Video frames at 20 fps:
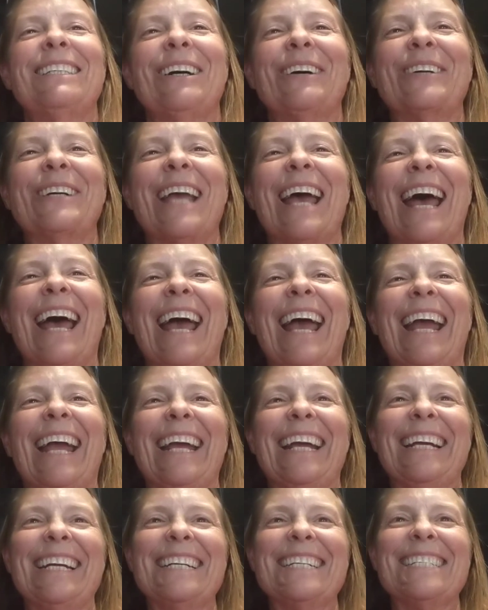
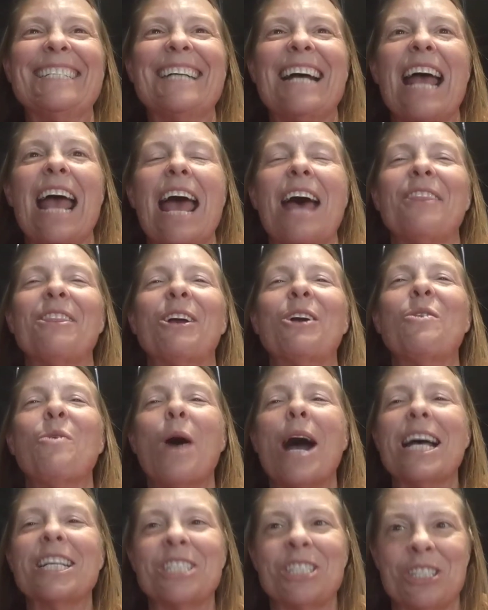Okay, and the
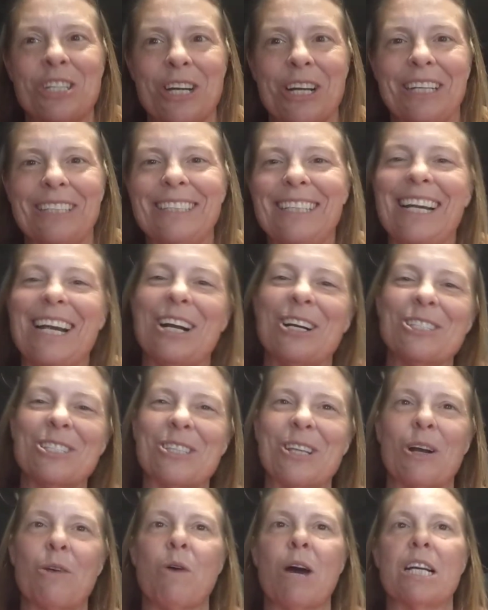question here's
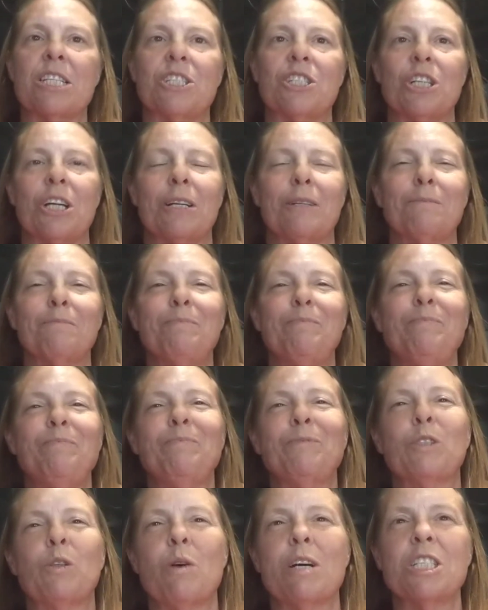the question.
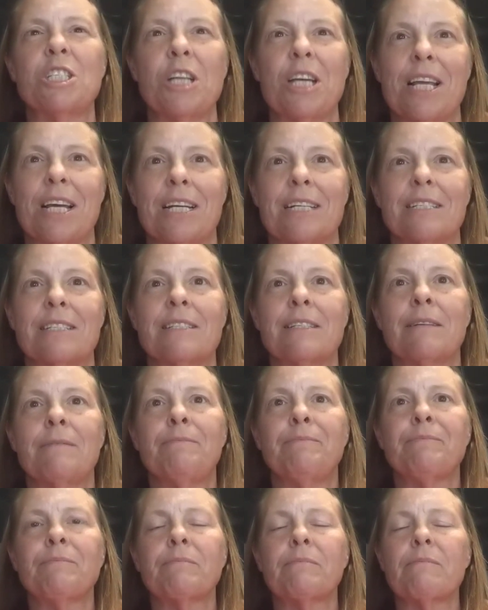The question is
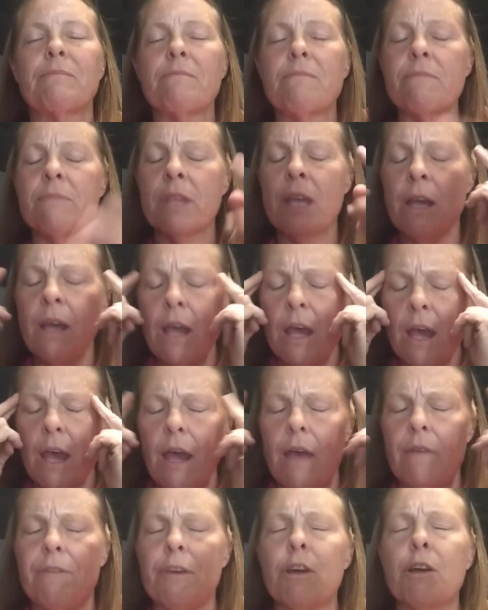
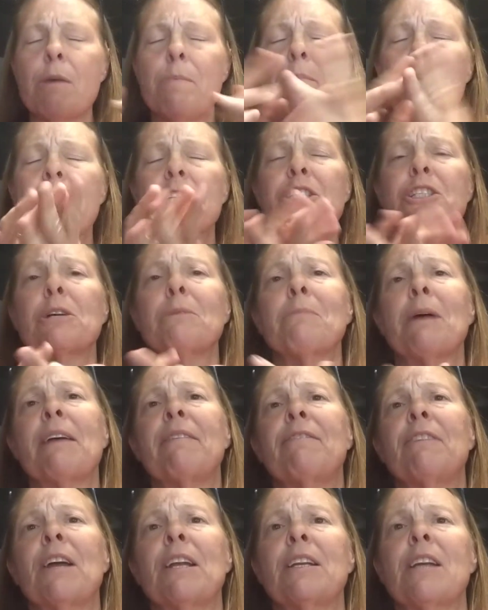if you can picture my
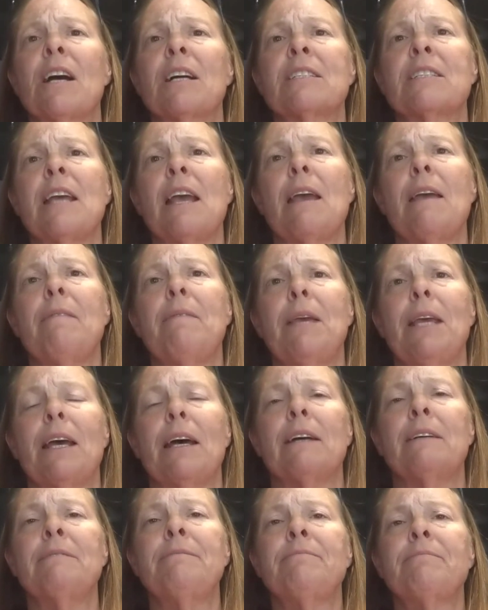friend
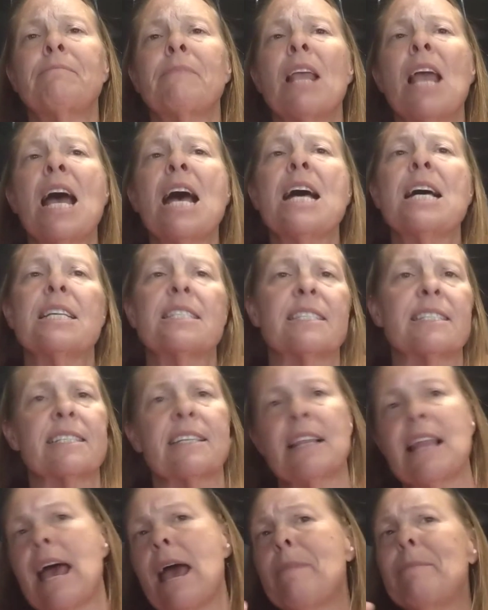Octavia
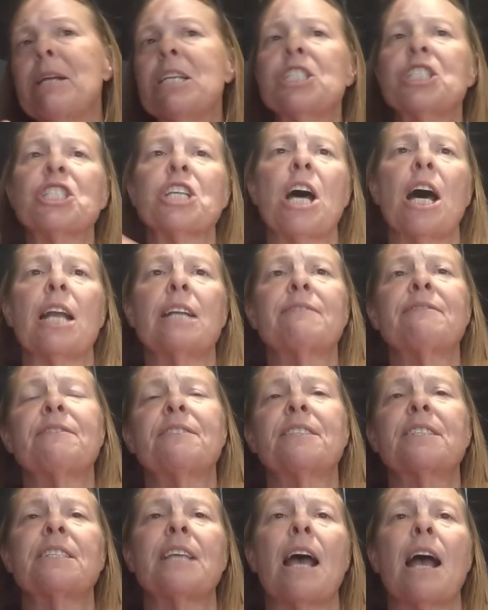slamming a shot of
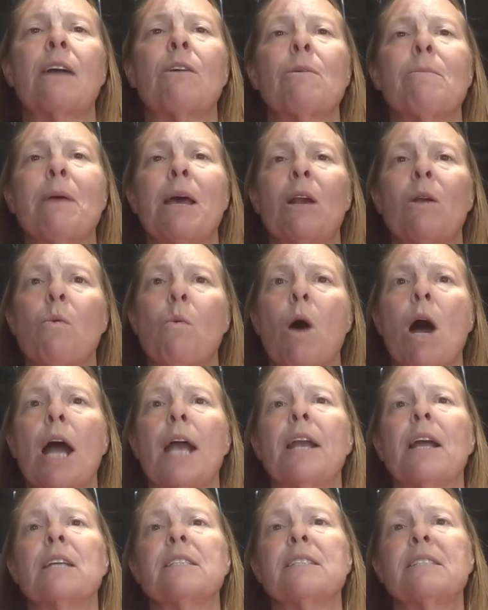sacramental
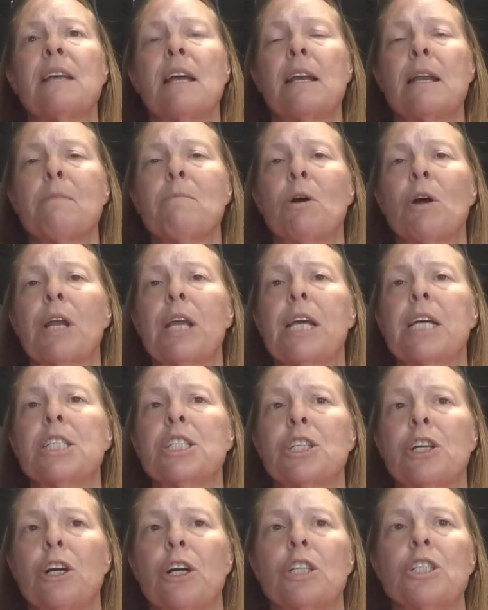wine on Sunday morning at
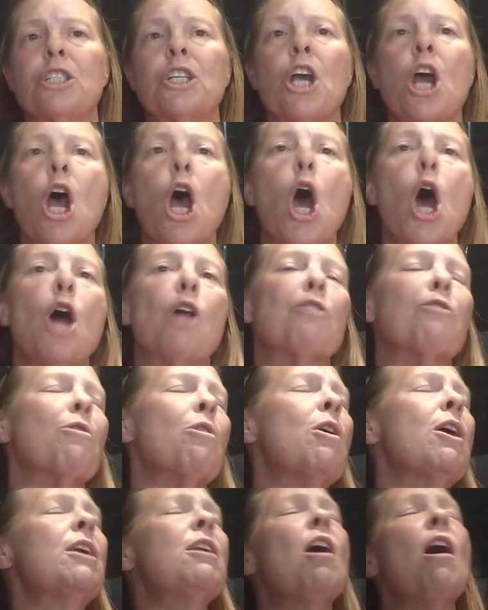church,
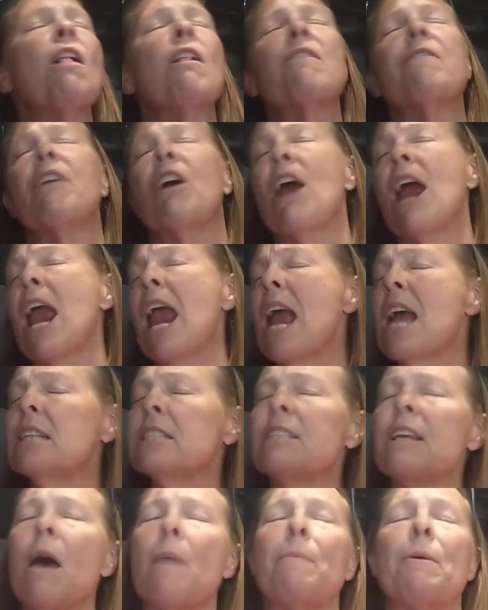throwing all of her
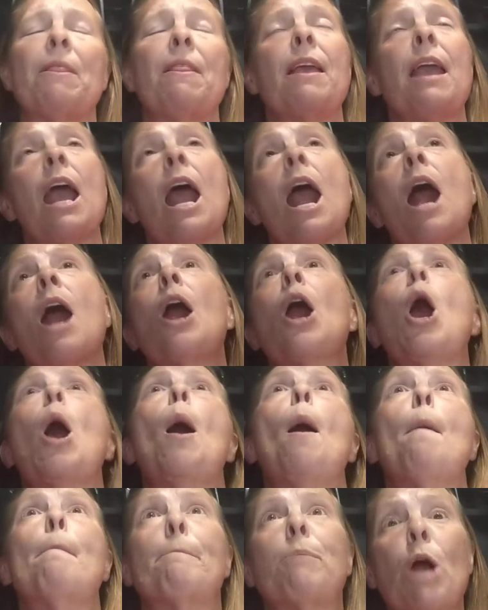hands up in the air,
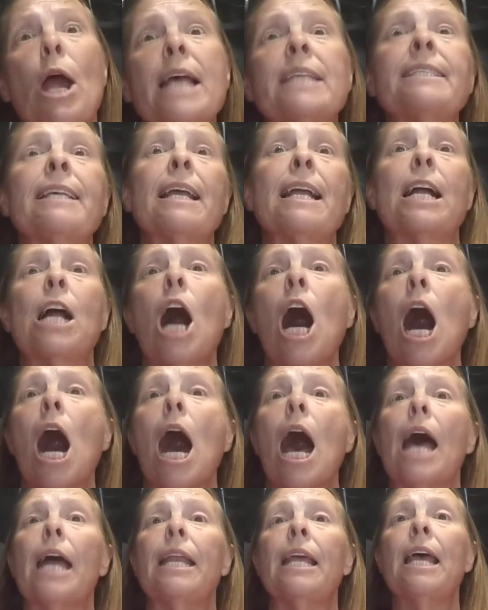praising
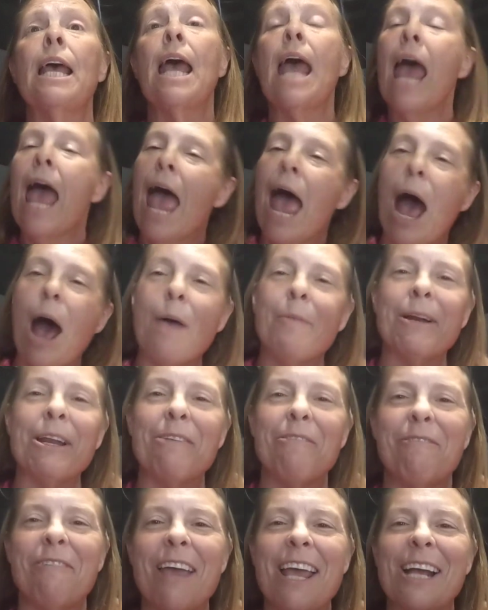God, how
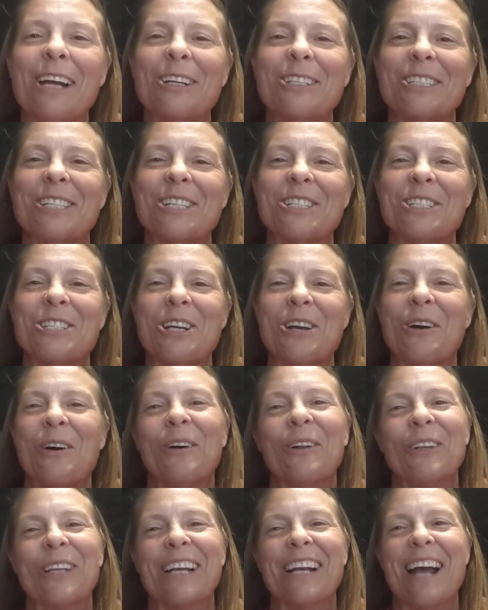many fingers is she
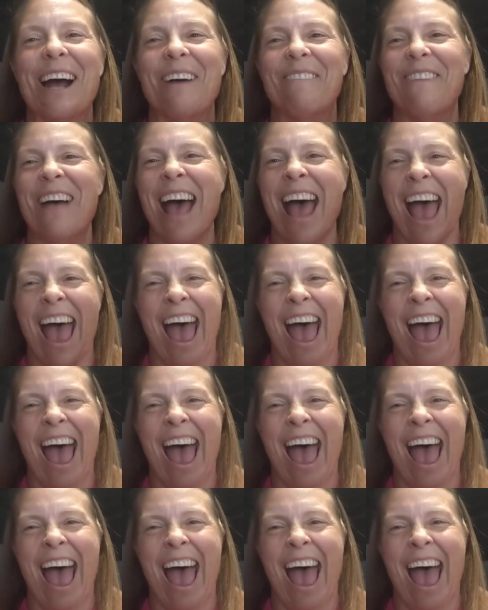holding up?